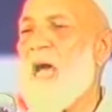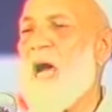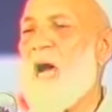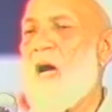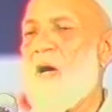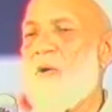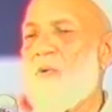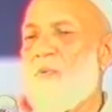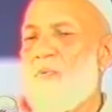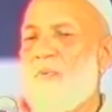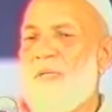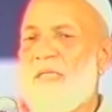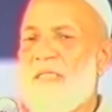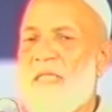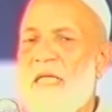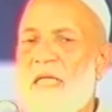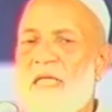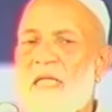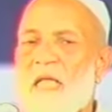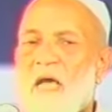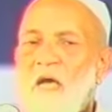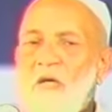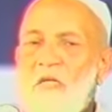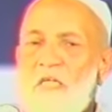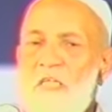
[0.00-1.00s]
now, we
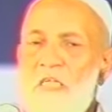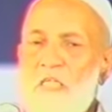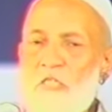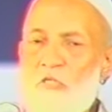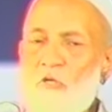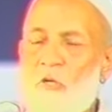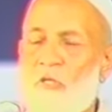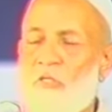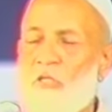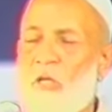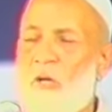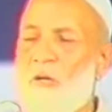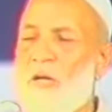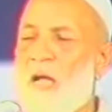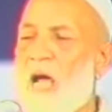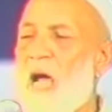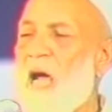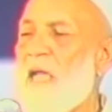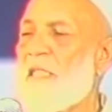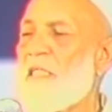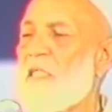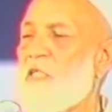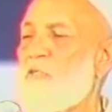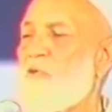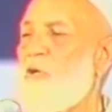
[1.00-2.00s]
said now, it is not
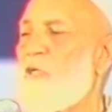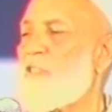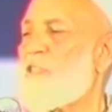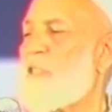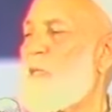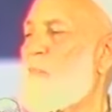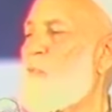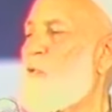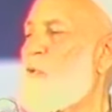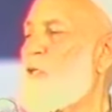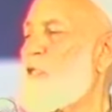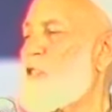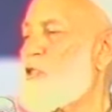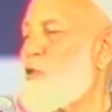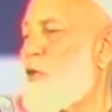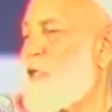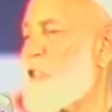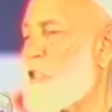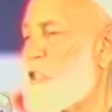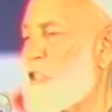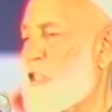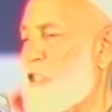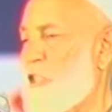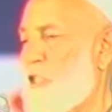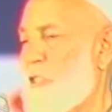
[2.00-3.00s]
Torah, it is not Zabur, it is
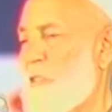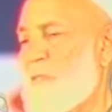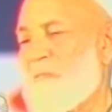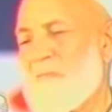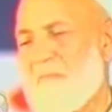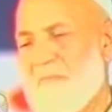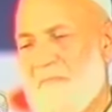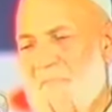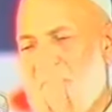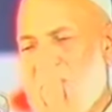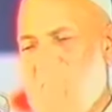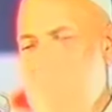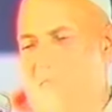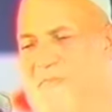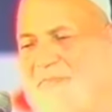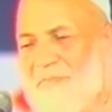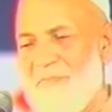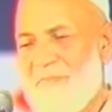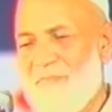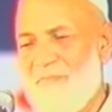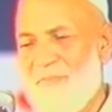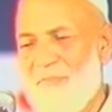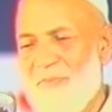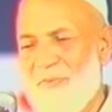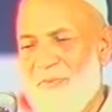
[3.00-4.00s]
not Injil.
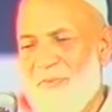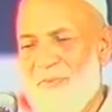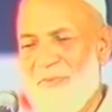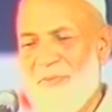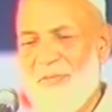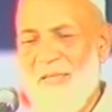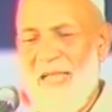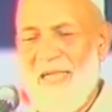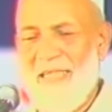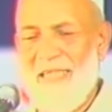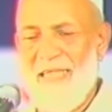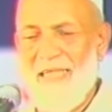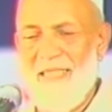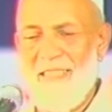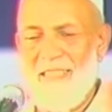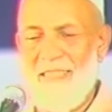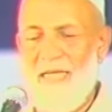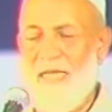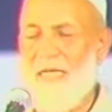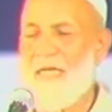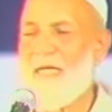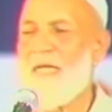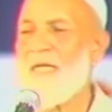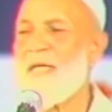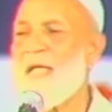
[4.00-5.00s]
That thing
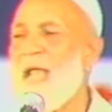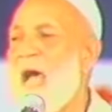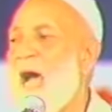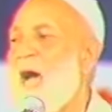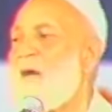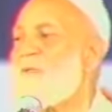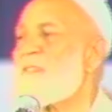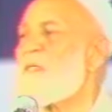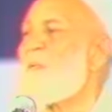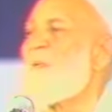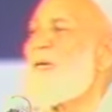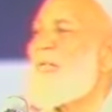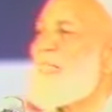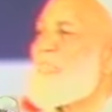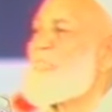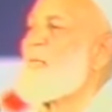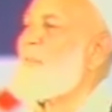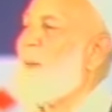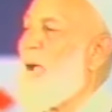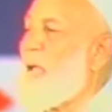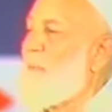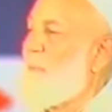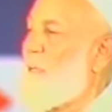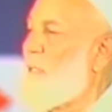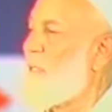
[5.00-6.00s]
is settled. Now, so what is
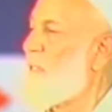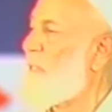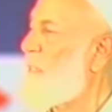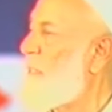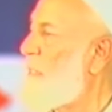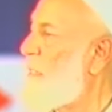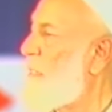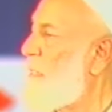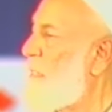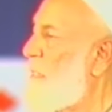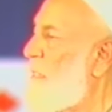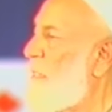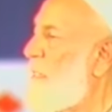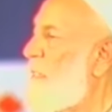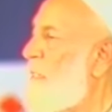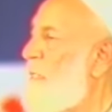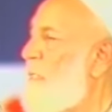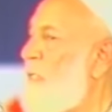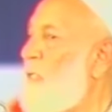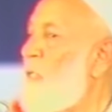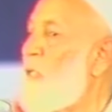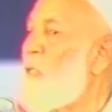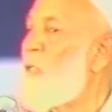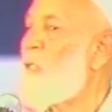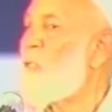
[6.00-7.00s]
the Bible?
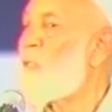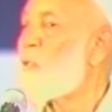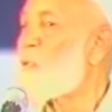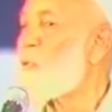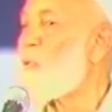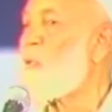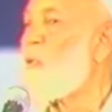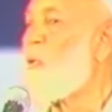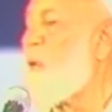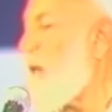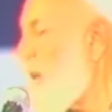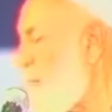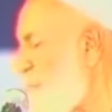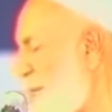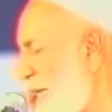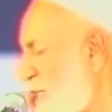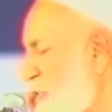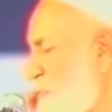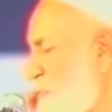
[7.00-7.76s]
So, I'm